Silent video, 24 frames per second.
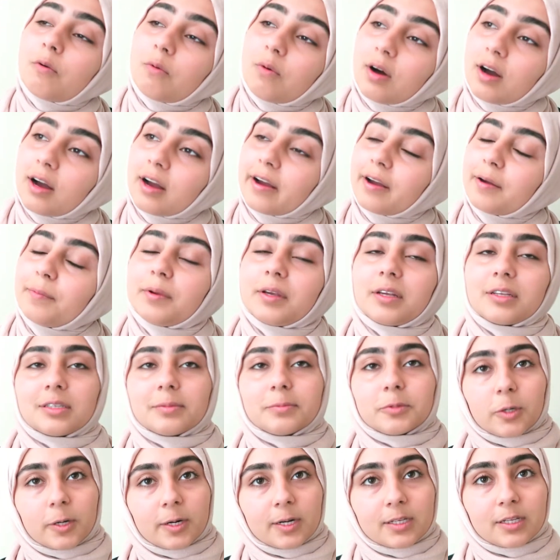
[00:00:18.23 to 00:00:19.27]
Why? Because
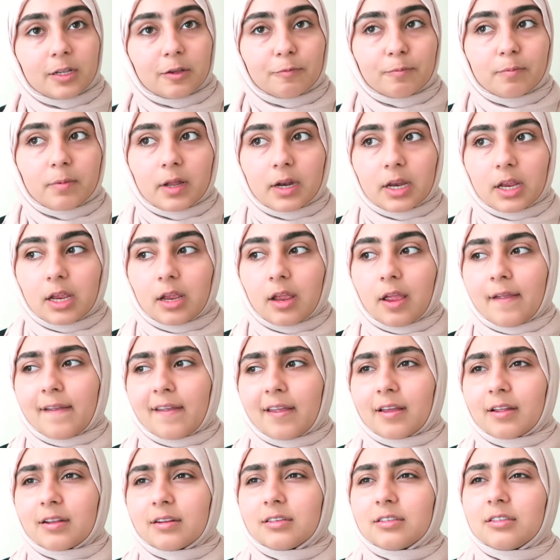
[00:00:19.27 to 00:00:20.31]
I'm trying to save money,
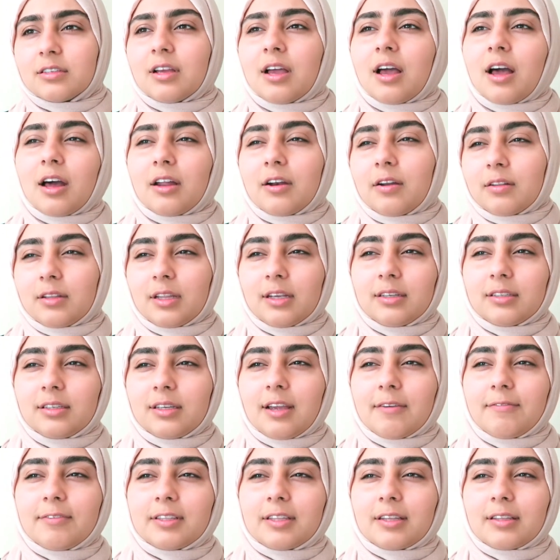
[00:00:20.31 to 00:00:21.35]
and I don't know,
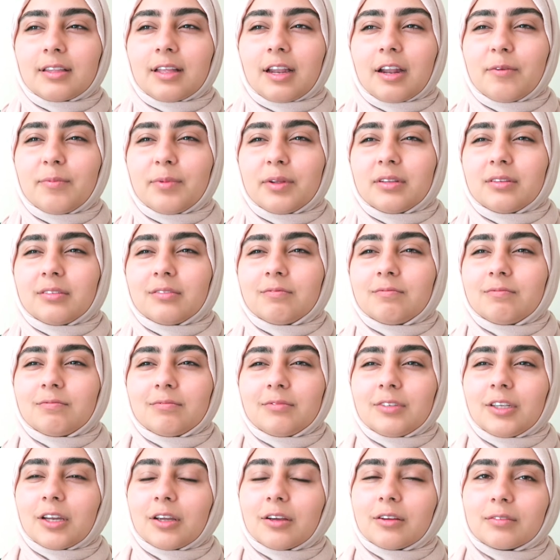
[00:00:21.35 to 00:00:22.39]
lately everything that I've been,
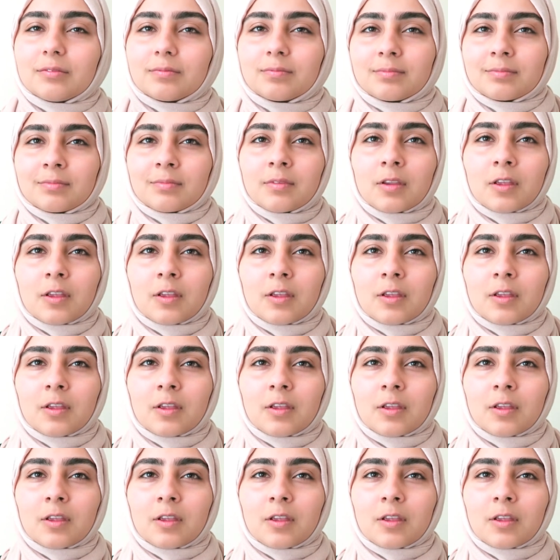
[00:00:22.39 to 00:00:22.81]
you know,